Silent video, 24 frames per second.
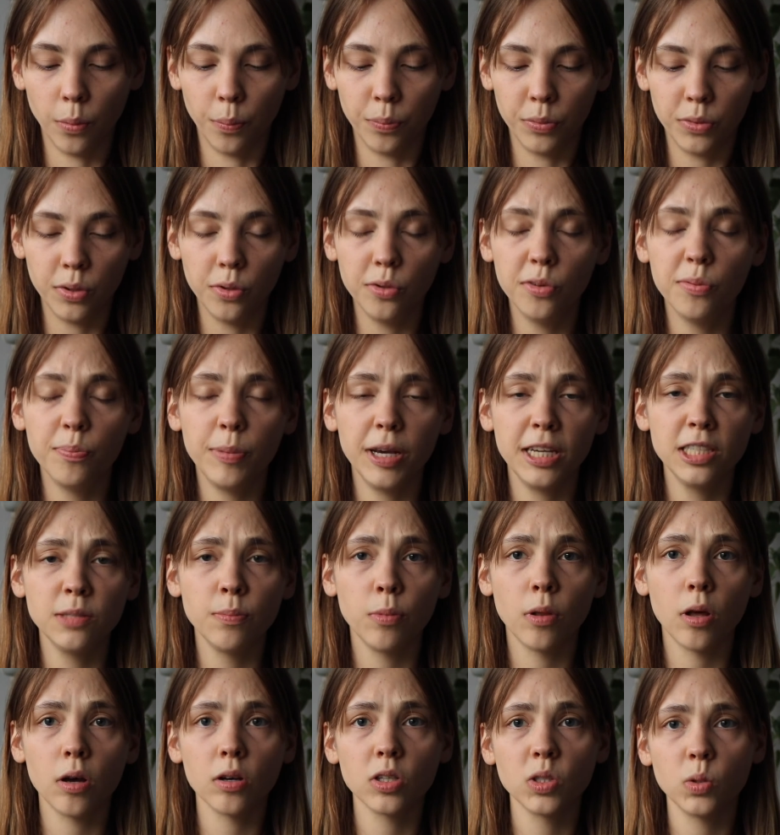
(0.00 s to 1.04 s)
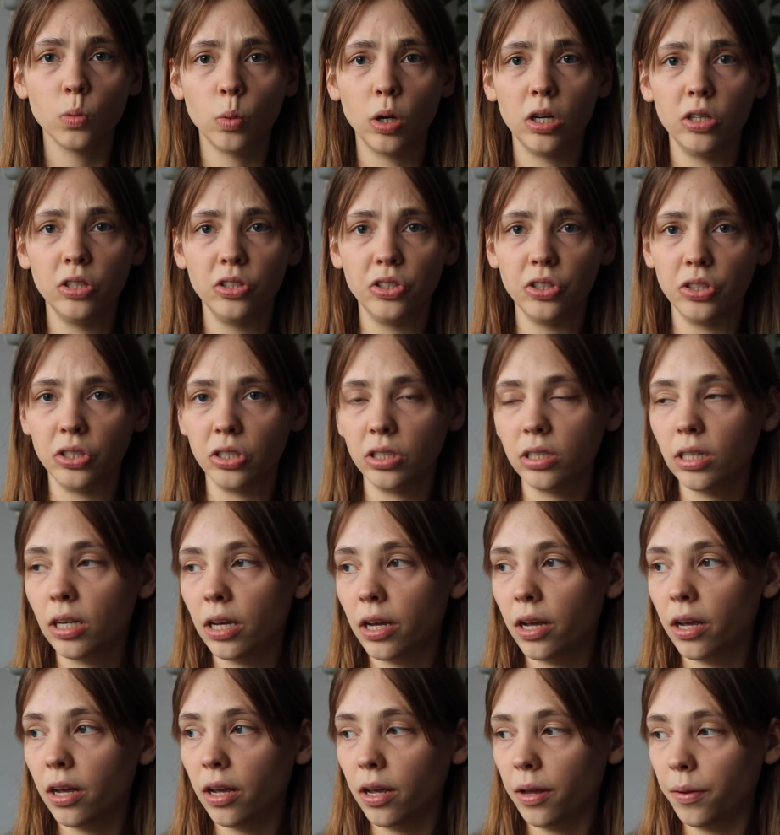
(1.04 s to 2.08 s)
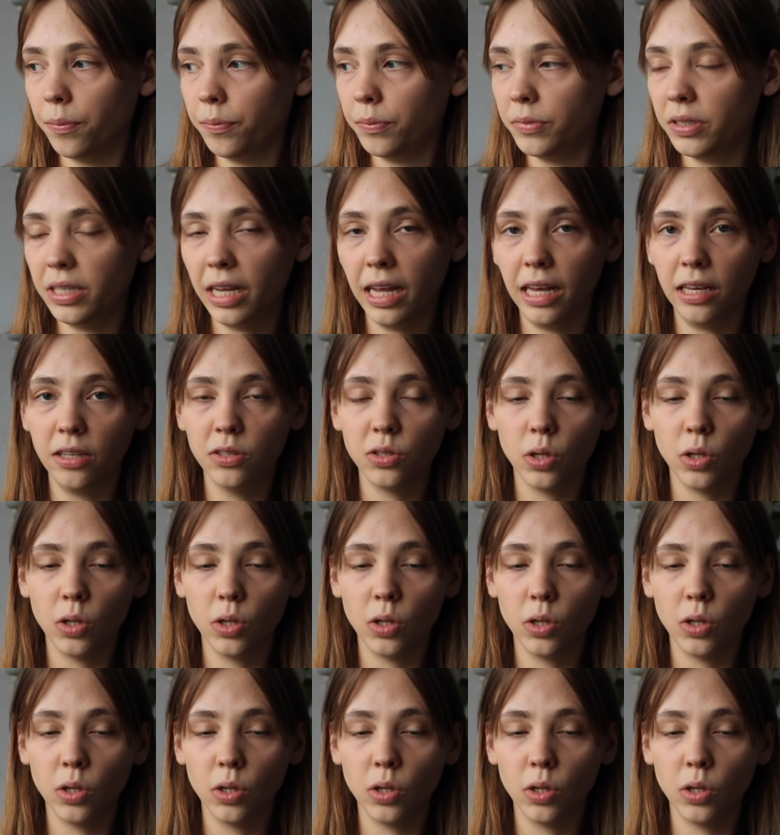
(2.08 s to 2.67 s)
toothpaste blogs where you just take